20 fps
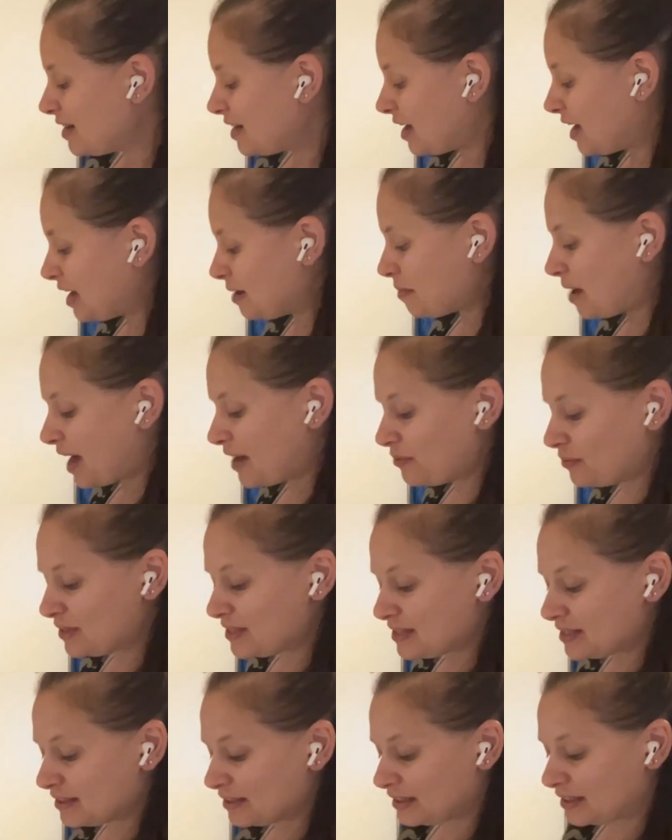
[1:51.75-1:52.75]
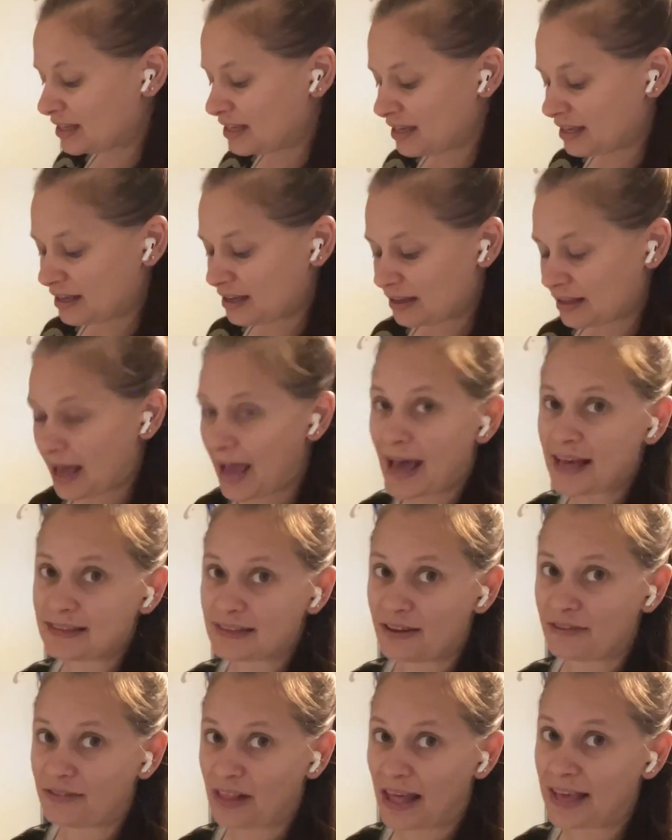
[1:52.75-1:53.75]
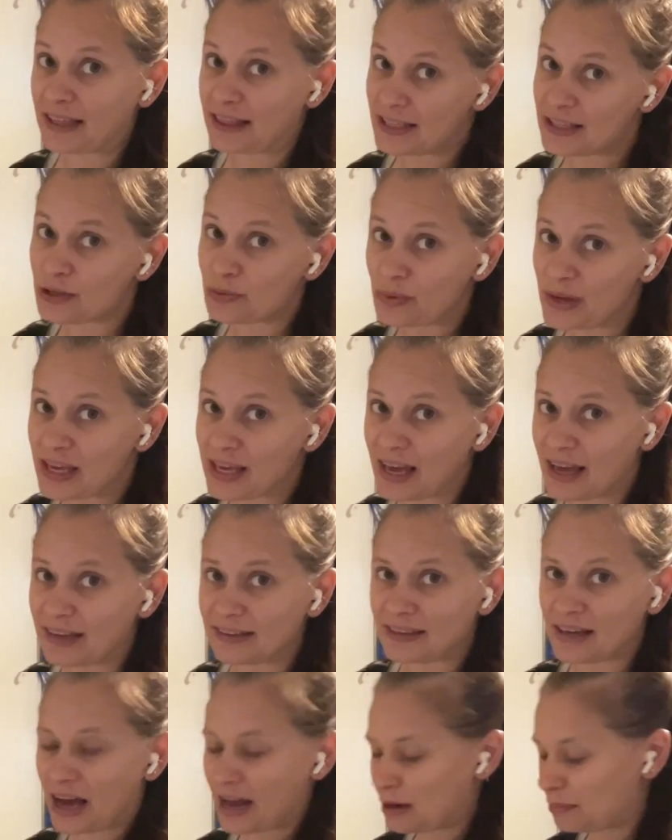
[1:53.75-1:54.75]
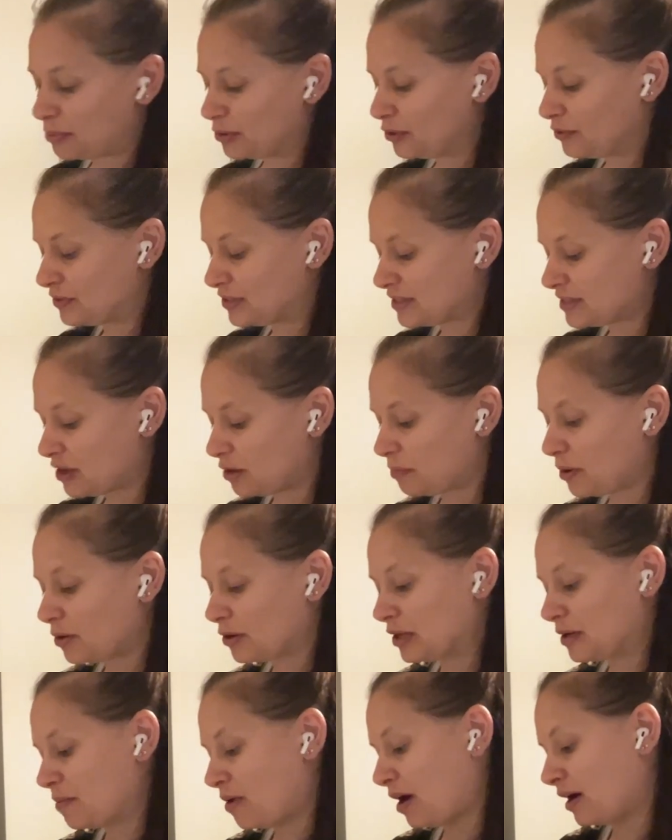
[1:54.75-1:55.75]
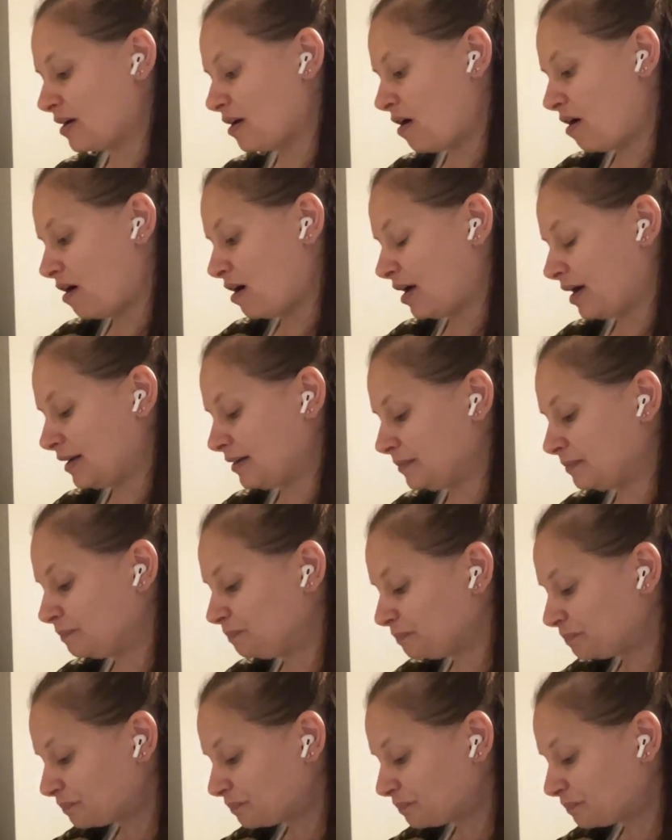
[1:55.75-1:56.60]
I recently, as of this weekend, got approved to sell Pokemon on